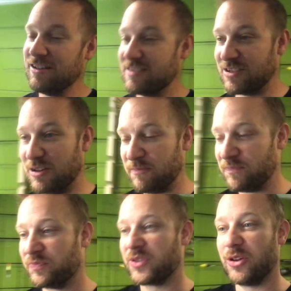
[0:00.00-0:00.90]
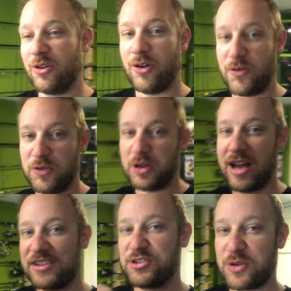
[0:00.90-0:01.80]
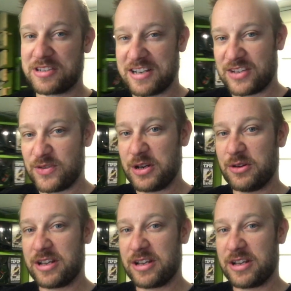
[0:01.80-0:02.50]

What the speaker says: So hopefully you guys enjoyed today's video.